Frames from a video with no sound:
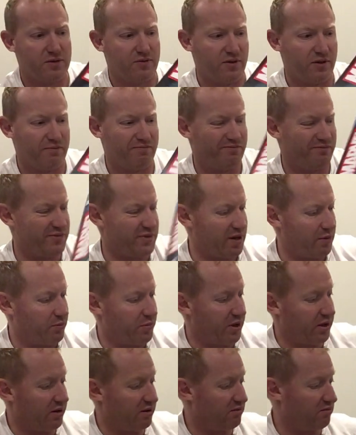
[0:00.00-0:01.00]
for
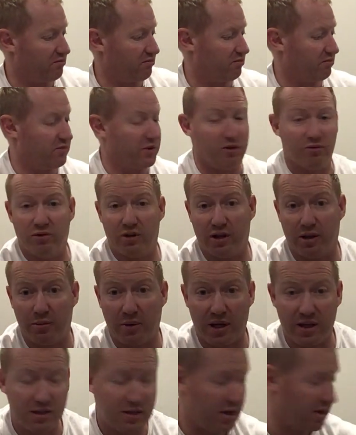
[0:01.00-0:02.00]
something that didn't really
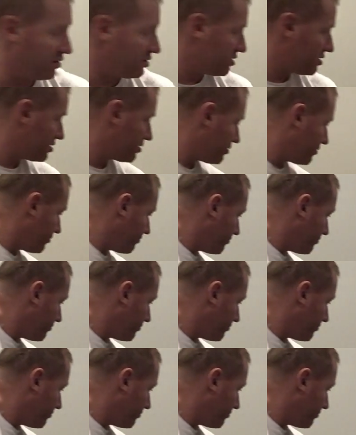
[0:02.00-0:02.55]
make sense.